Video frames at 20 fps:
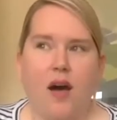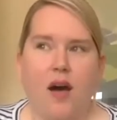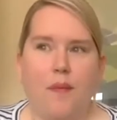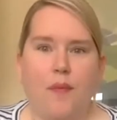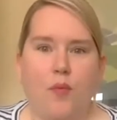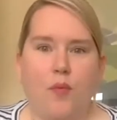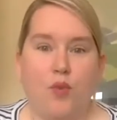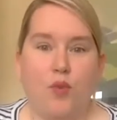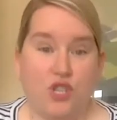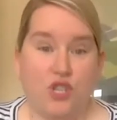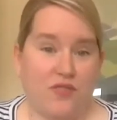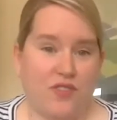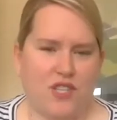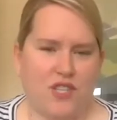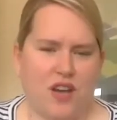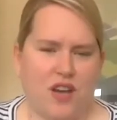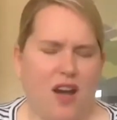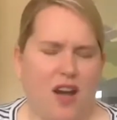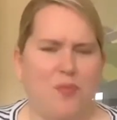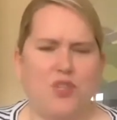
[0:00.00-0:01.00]
which at the
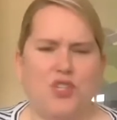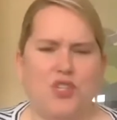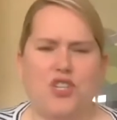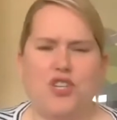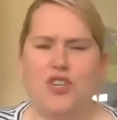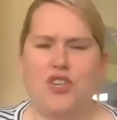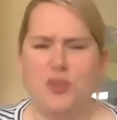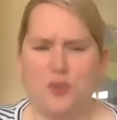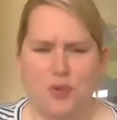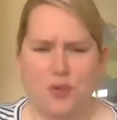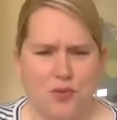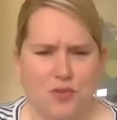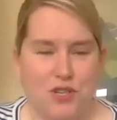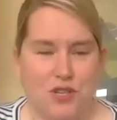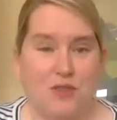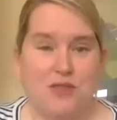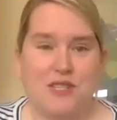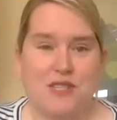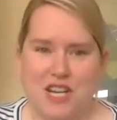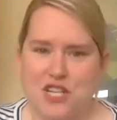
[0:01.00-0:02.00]
time was huge. It
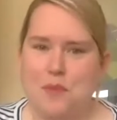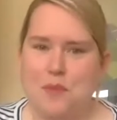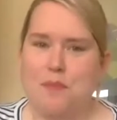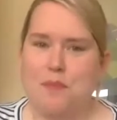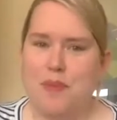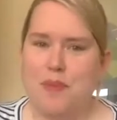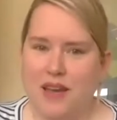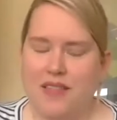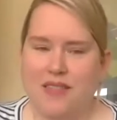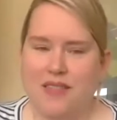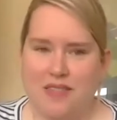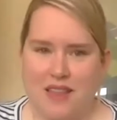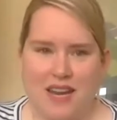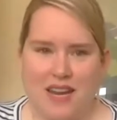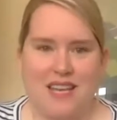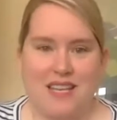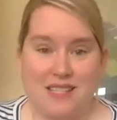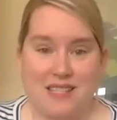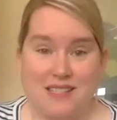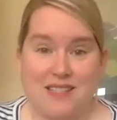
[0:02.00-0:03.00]
was actually bigger than it
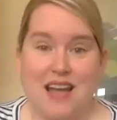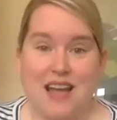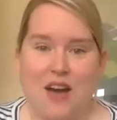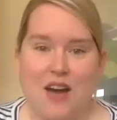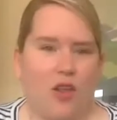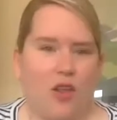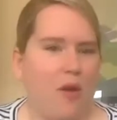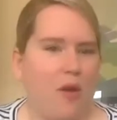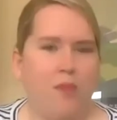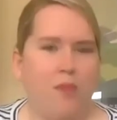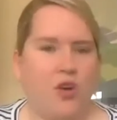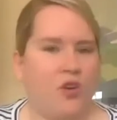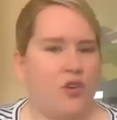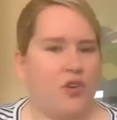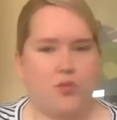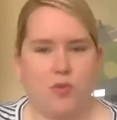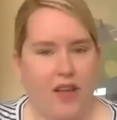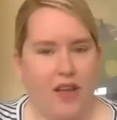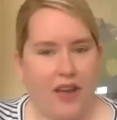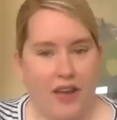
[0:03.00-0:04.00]
is now. Like blogs
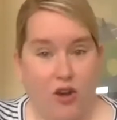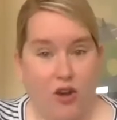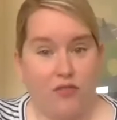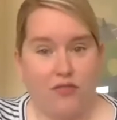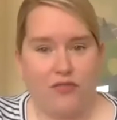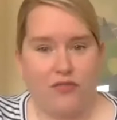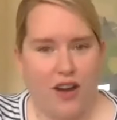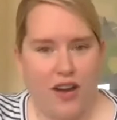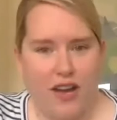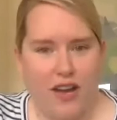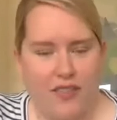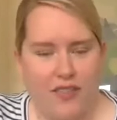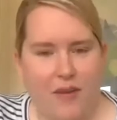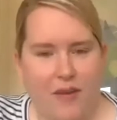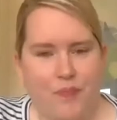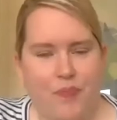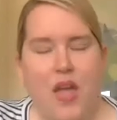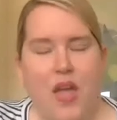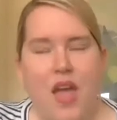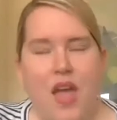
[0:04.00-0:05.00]
were like on fire then.